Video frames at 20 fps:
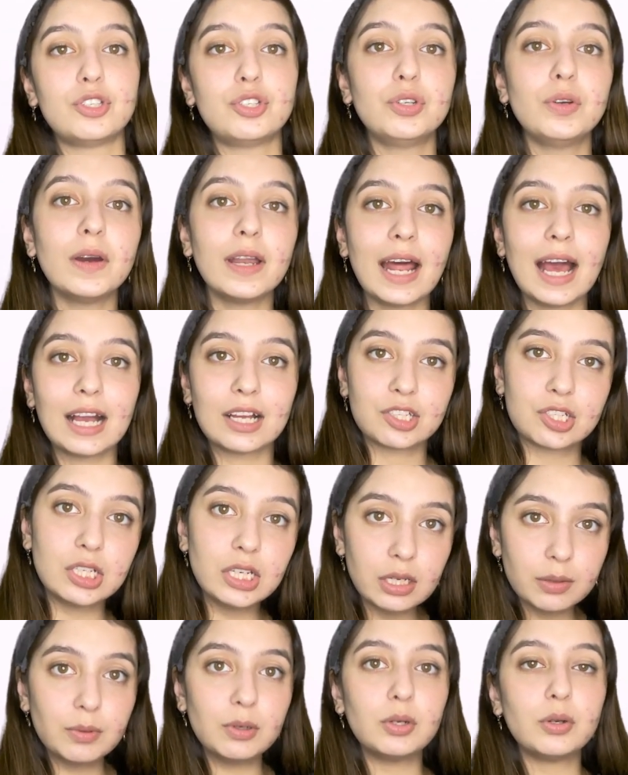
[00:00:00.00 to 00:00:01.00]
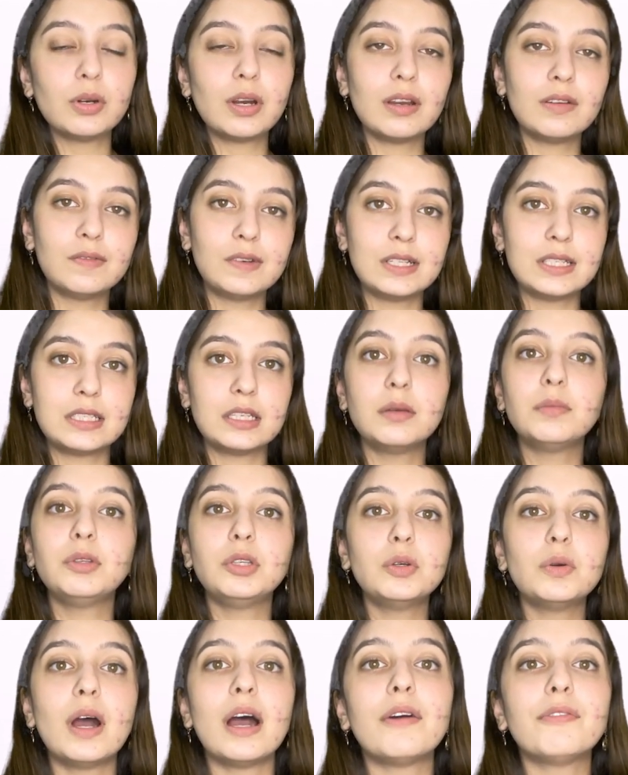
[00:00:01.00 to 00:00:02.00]
You are actually able to convince him.
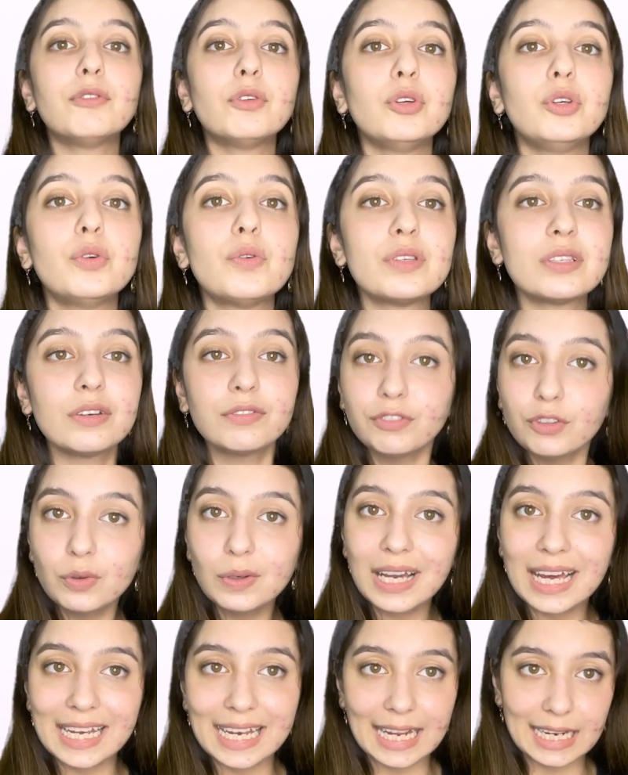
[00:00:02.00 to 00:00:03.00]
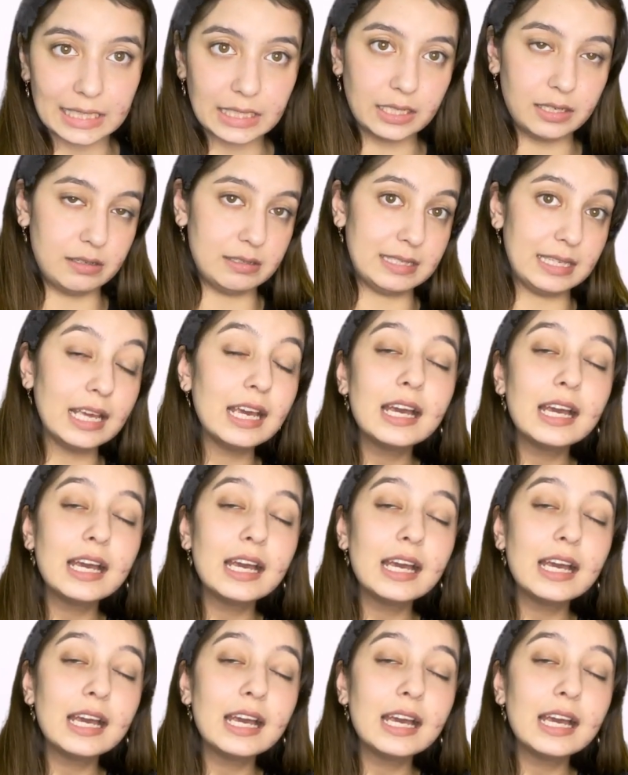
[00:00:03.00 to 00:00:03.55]
You have to use a few connectors.